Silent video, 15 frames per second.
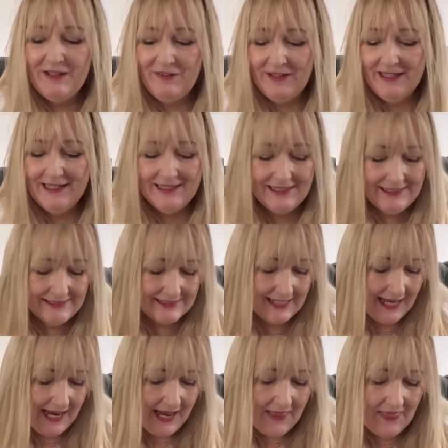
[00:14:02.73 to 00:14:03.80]
fingers.
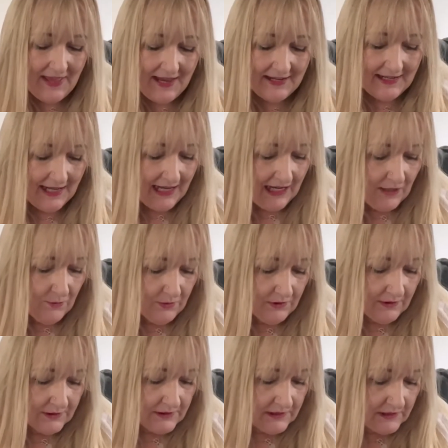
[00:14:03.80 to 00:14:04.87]
Then I
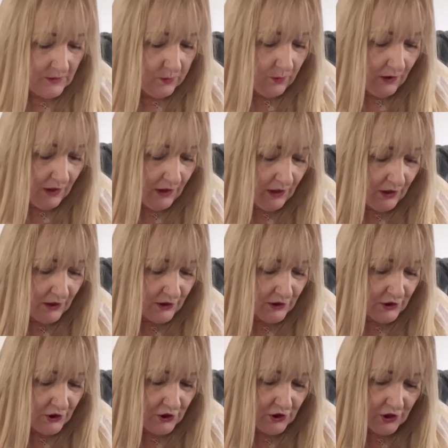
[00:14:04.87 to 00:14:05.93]
will
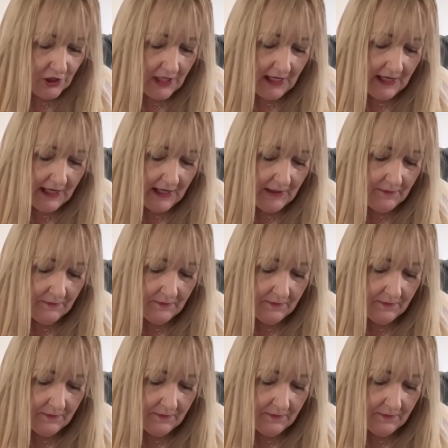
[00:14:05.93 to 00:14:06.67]
swatch, let